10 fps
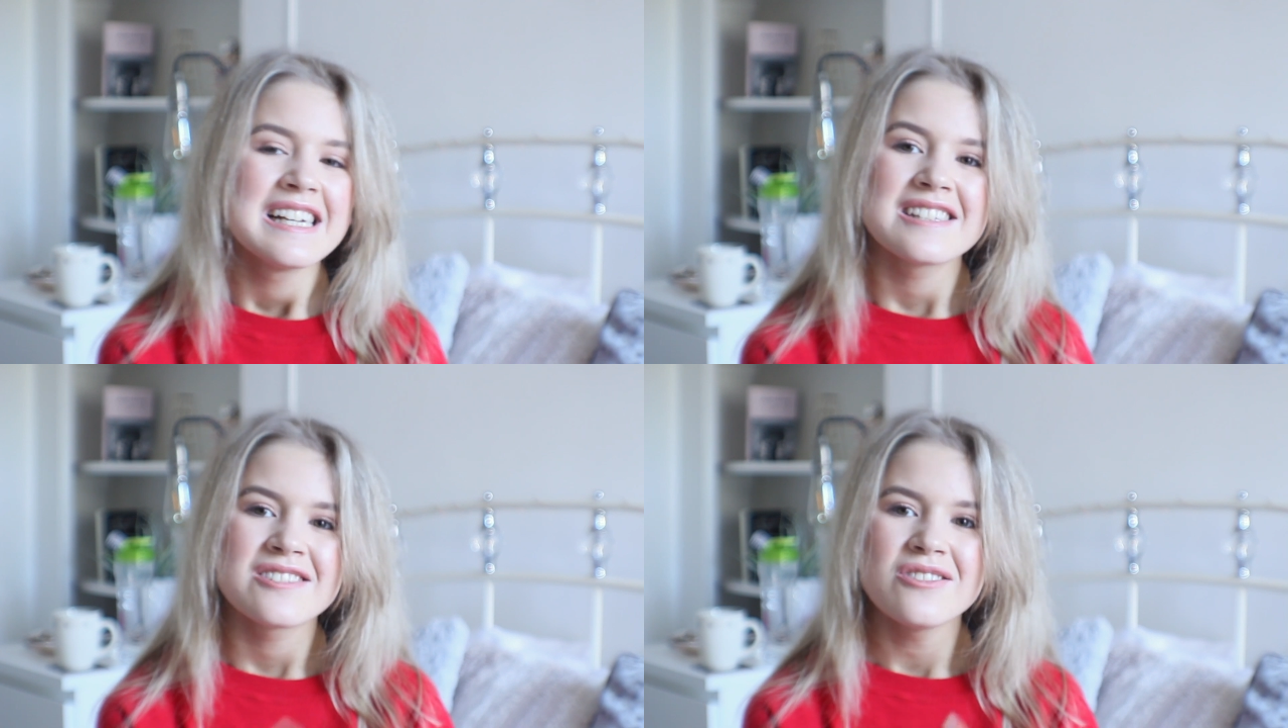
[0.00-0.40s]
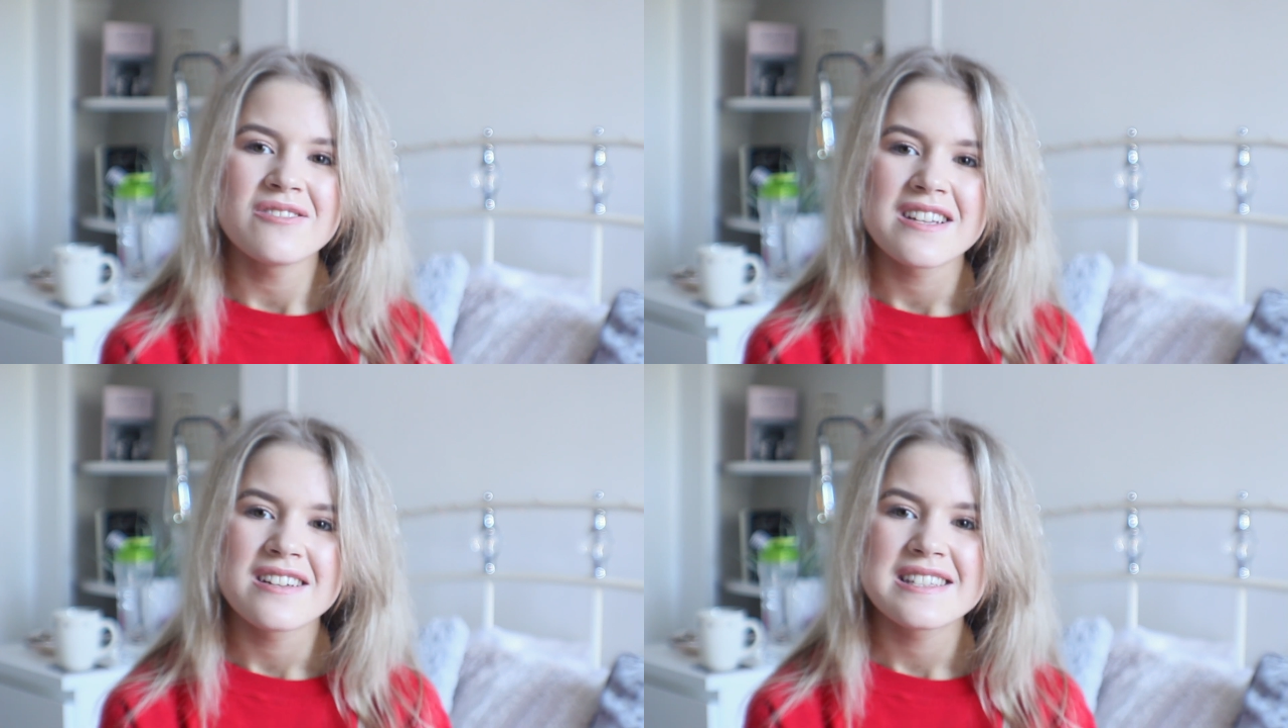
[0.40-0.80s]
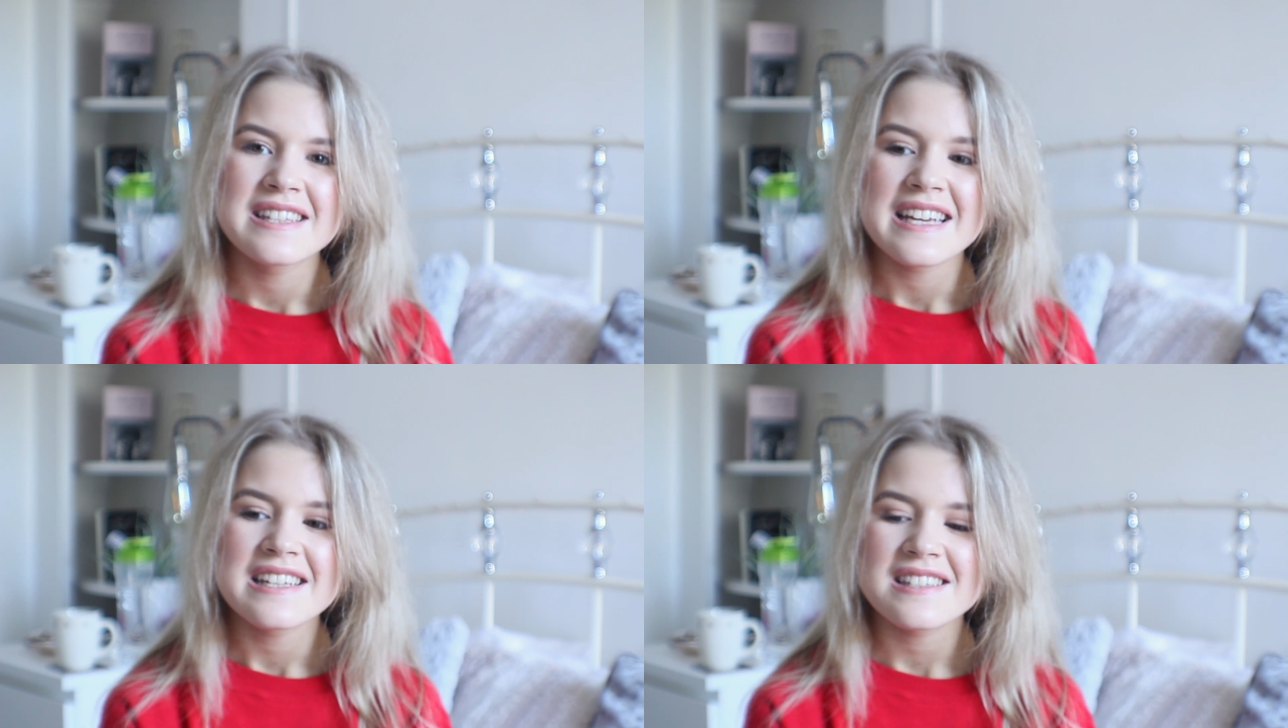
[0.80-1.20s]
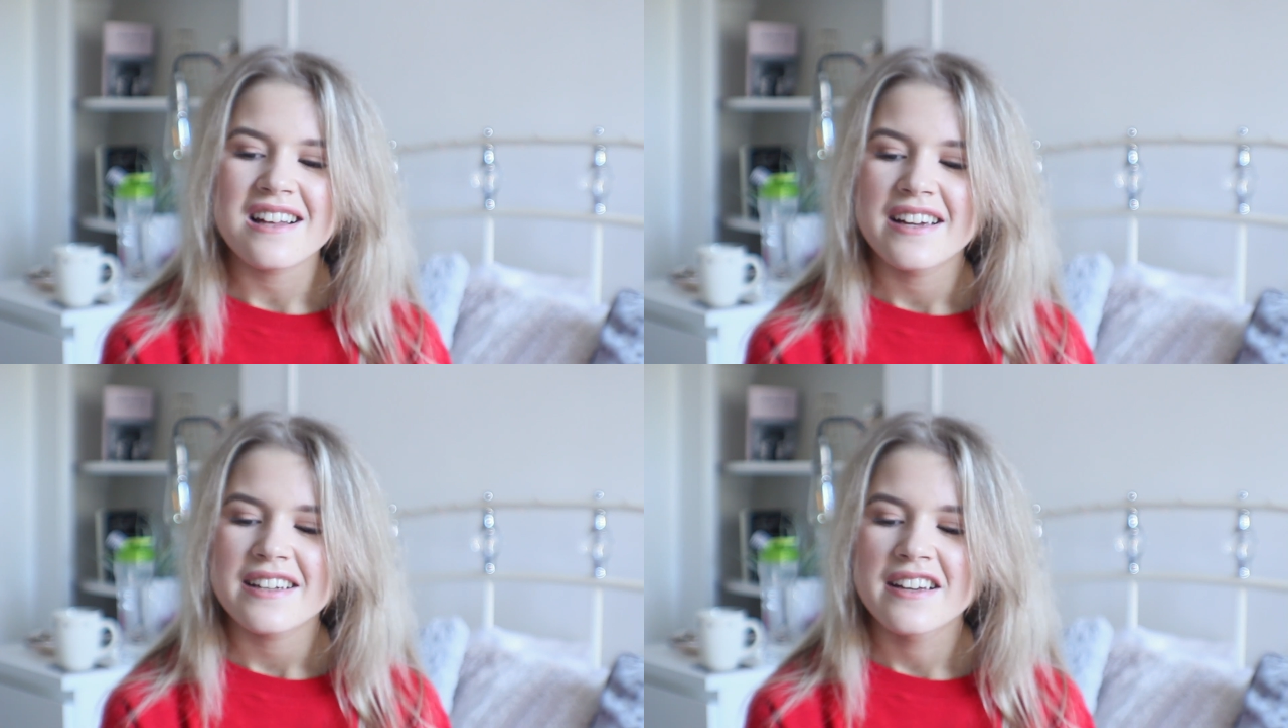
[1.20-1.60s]
it's sort of one of those things,
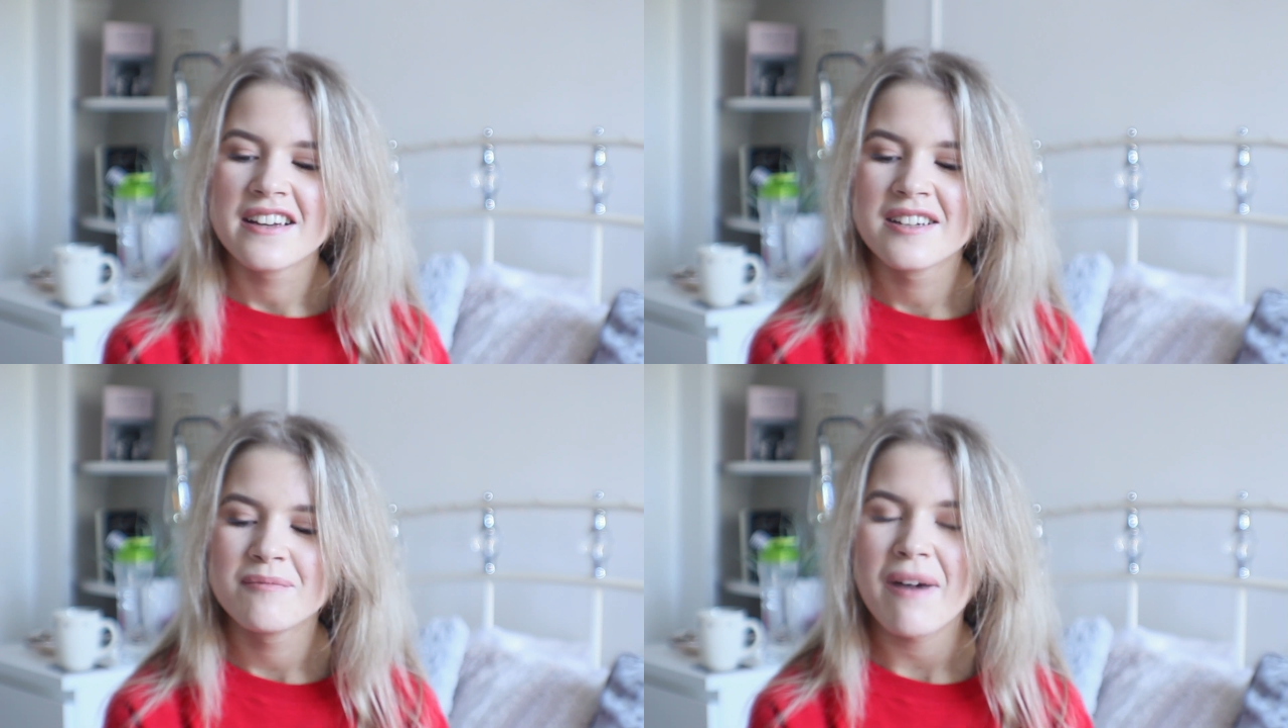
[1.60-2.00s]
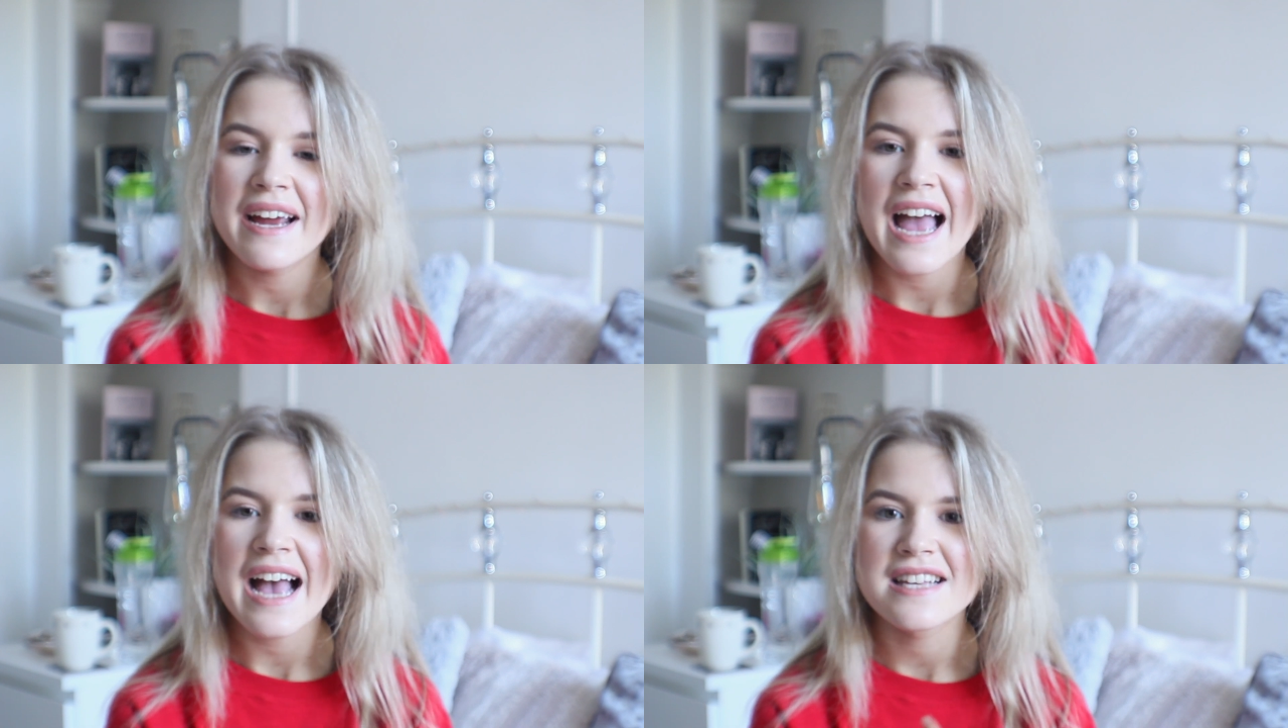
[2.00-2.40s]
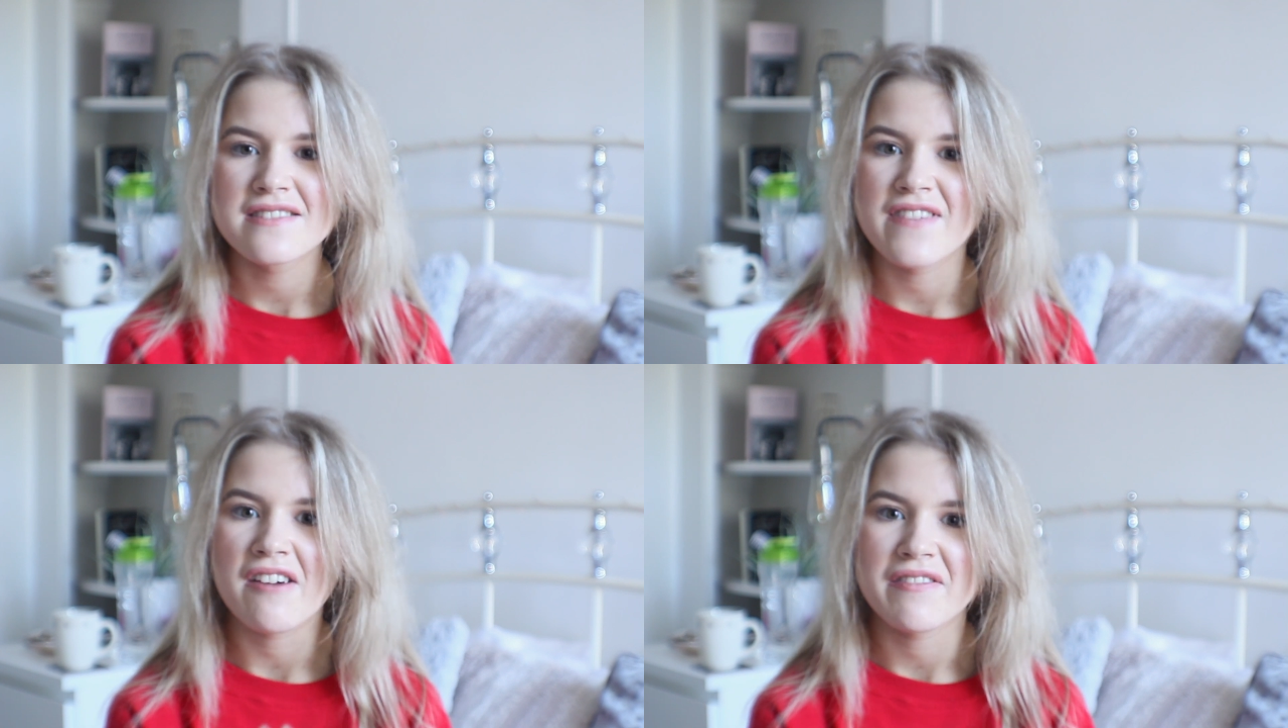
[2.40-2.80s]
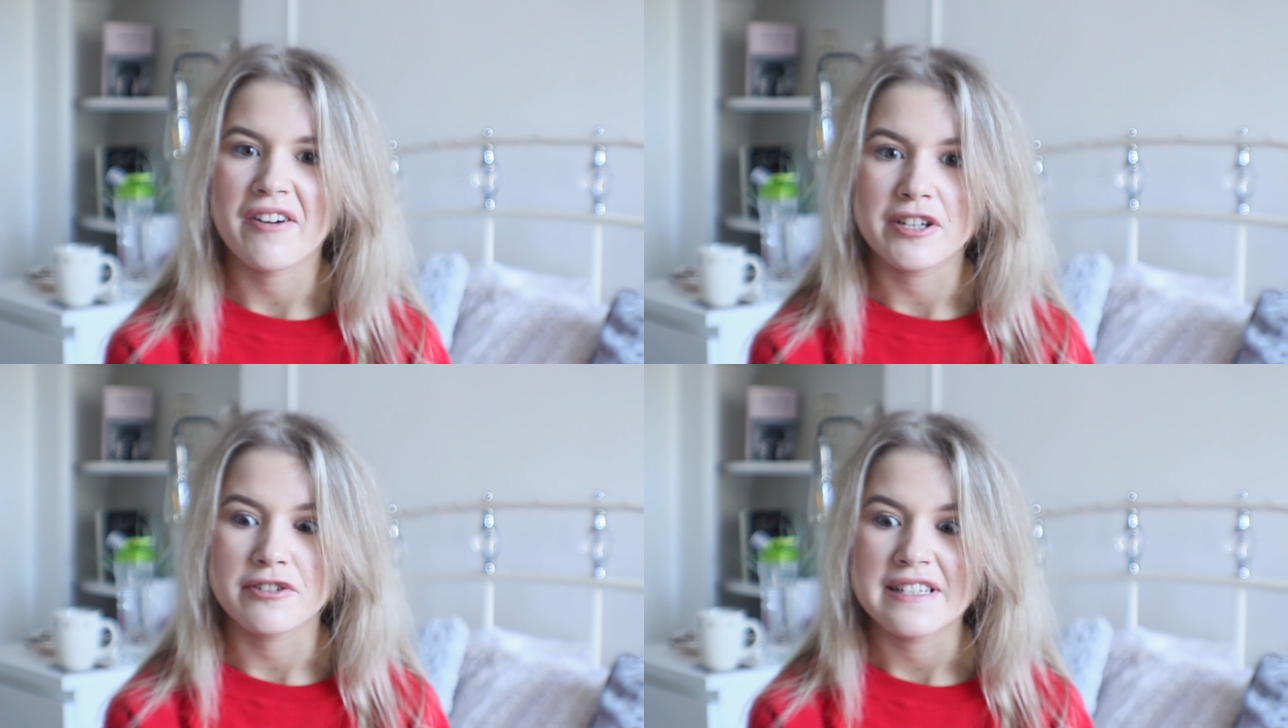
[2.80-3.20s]
like, my hair is
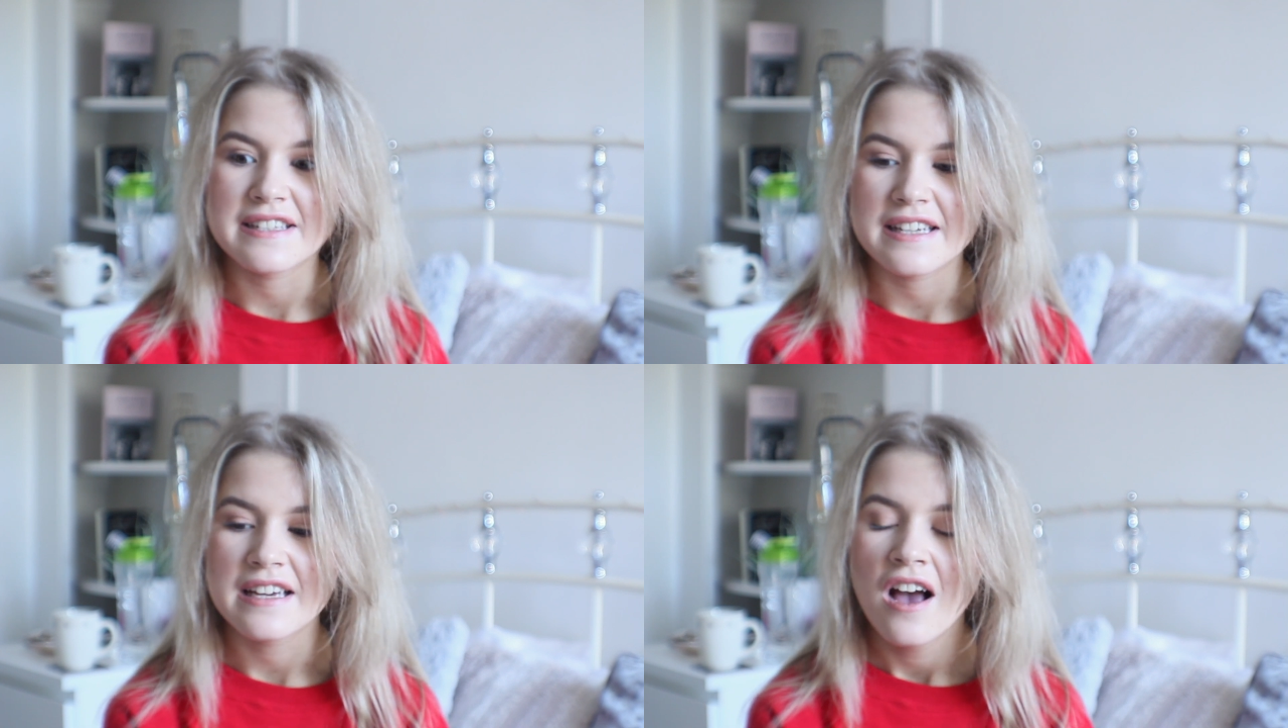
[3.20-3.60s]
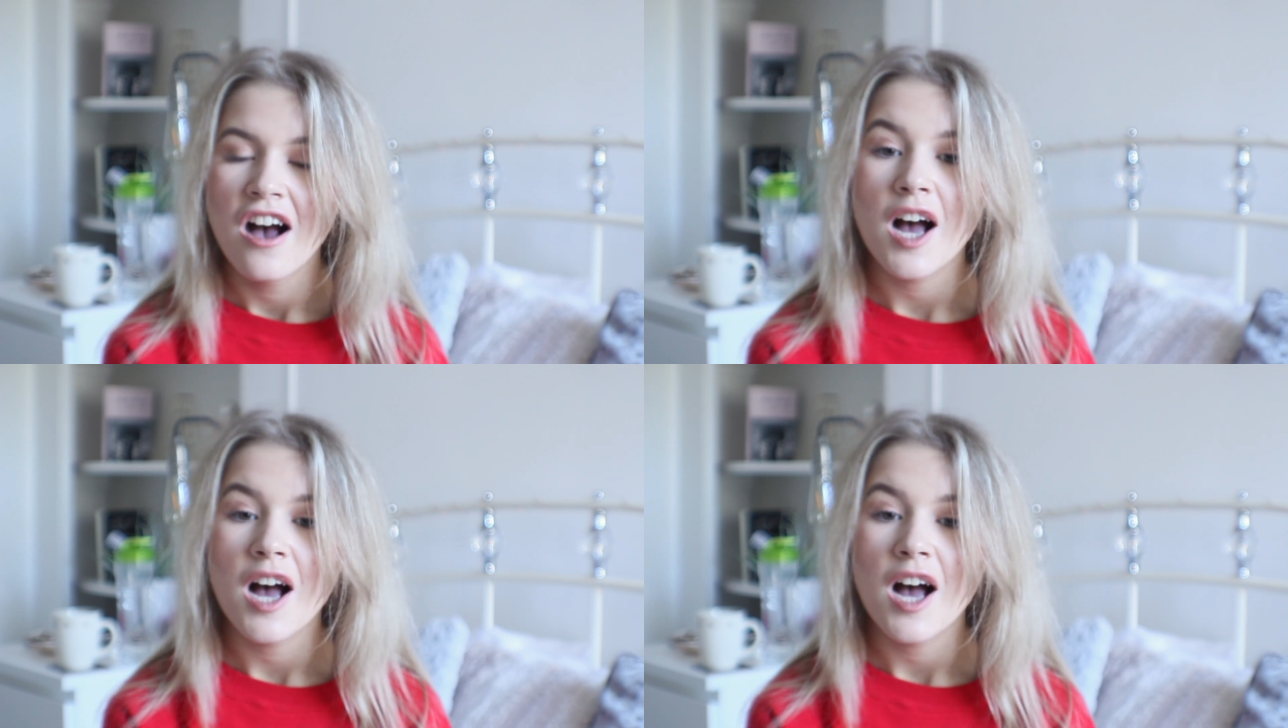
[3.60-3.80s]
very greasy.